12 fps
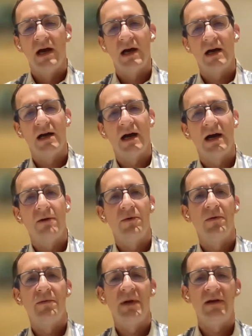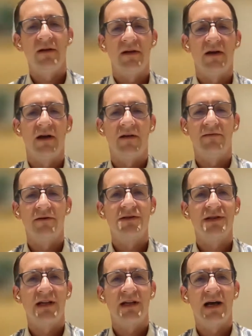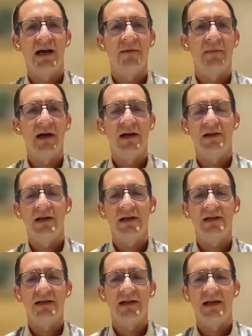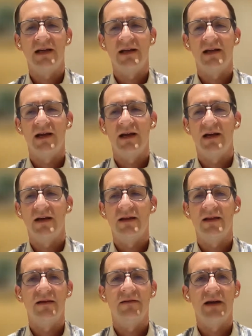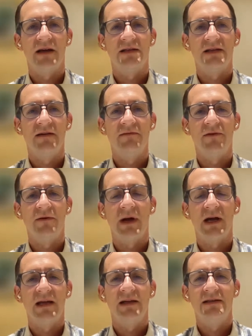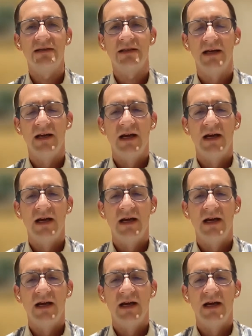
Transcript: I will be first in line at my clinic to get the vaccine for my kids.